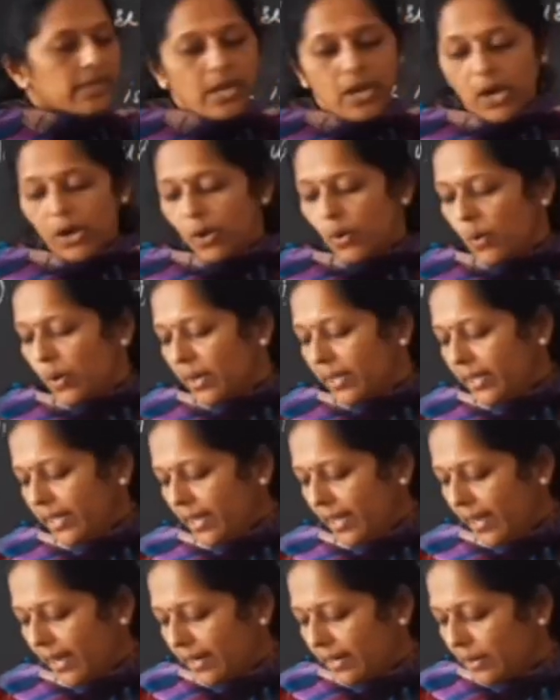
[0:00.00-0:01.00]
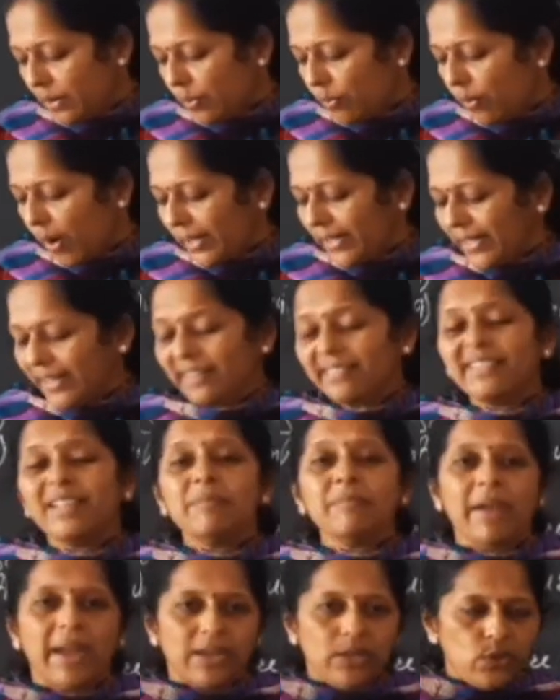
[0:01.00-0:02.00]
So here what is the
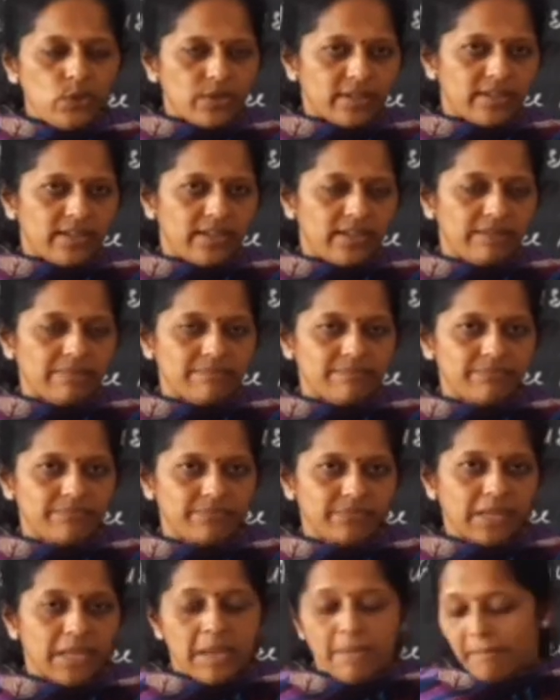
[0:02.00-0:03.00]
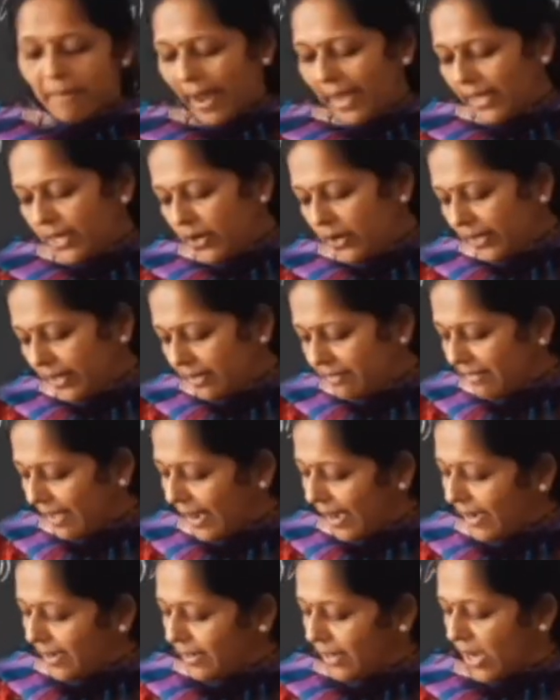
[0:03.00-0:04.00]
manure then? Manure is
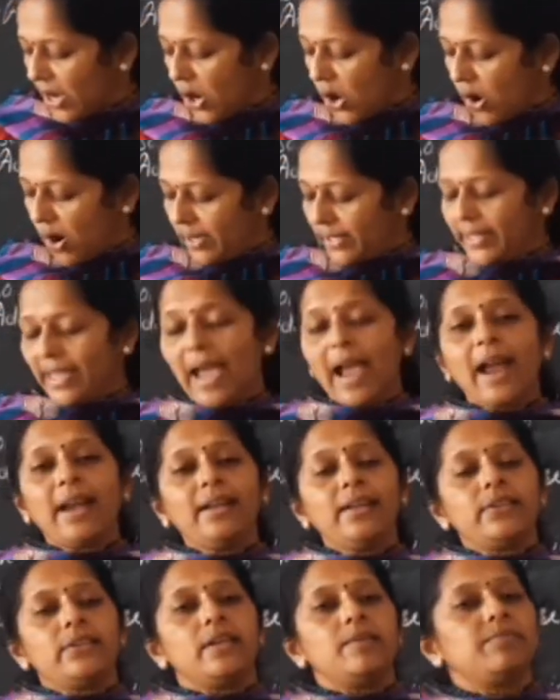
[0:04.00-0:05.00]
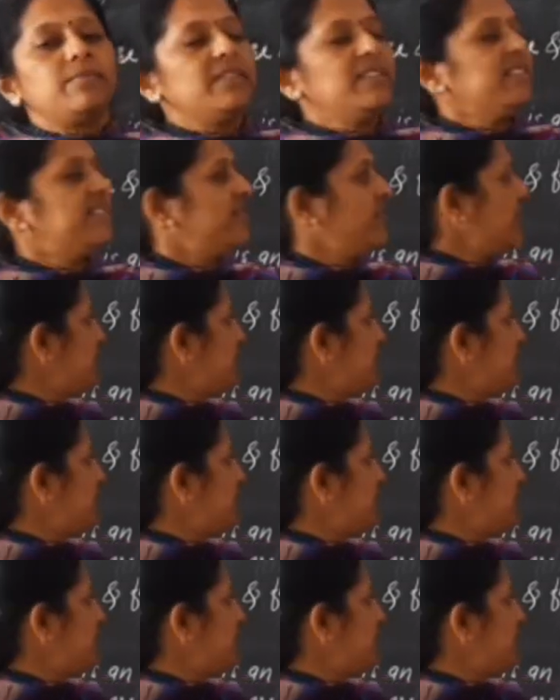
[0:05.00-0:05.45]
an organic substance